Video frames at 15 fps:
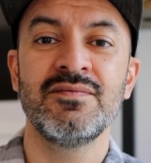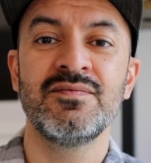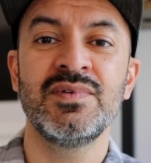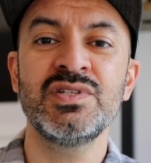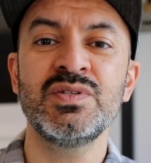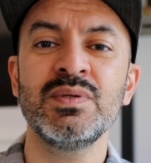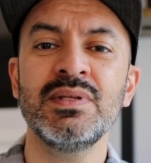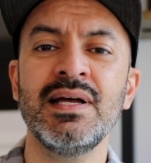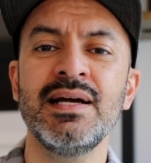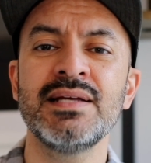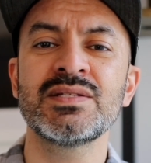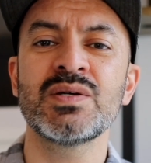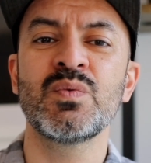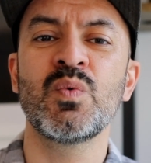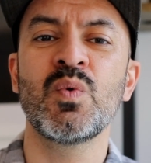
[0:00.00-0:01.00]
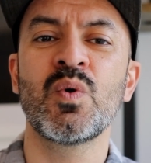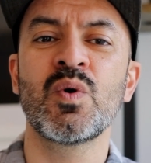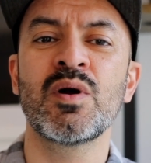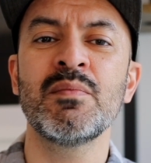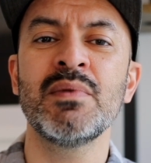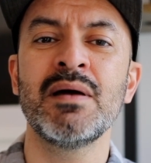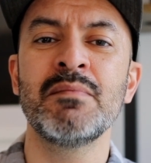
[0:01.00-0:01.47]
Visualize a
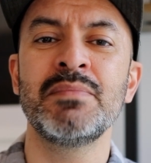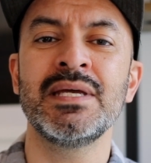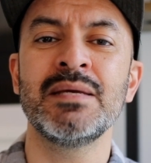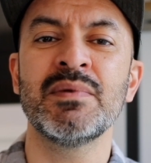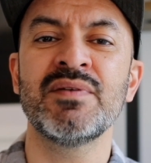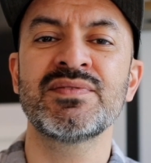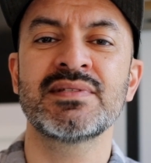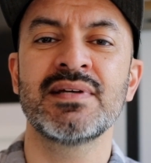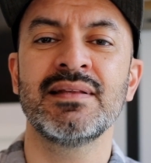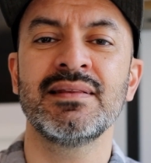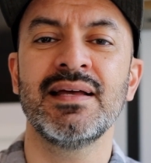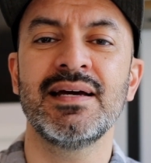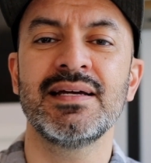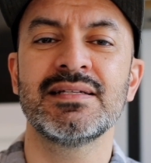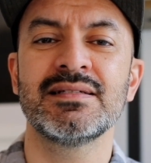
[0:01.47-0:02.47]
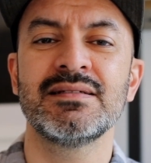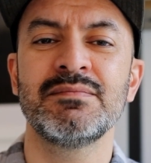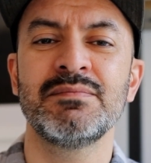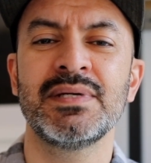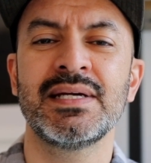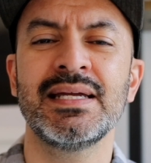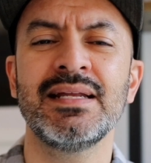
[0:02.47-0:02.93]
warm beam of
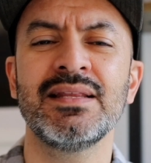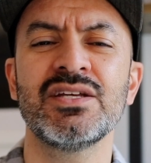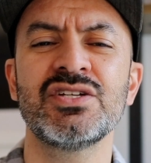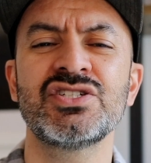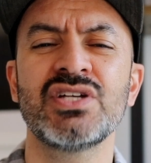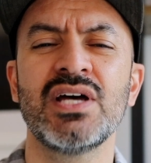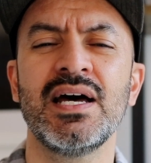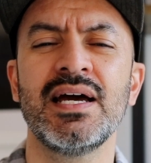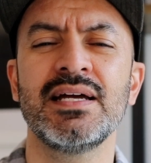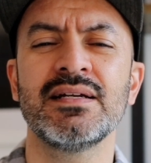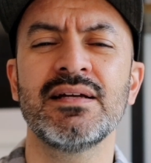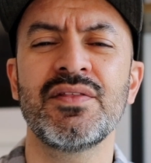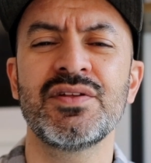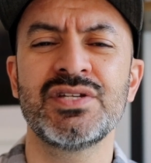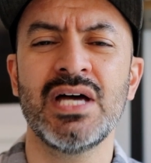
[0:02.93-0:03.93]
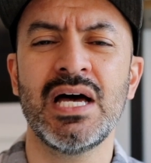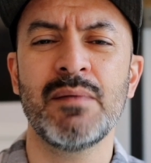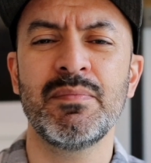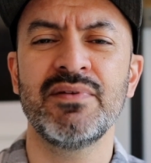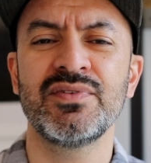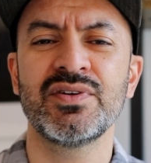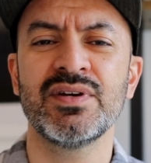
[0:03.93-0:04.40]
sunlight beginning to shine on the
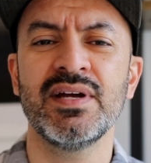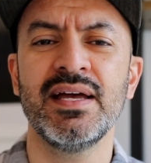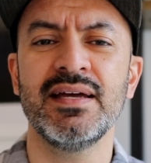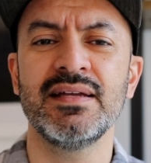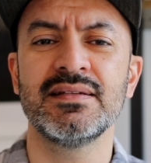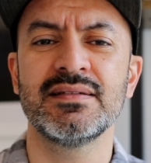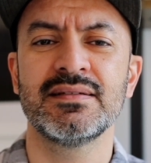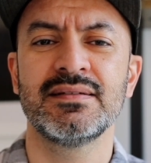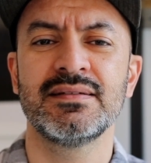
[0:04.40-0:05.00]
top of your head.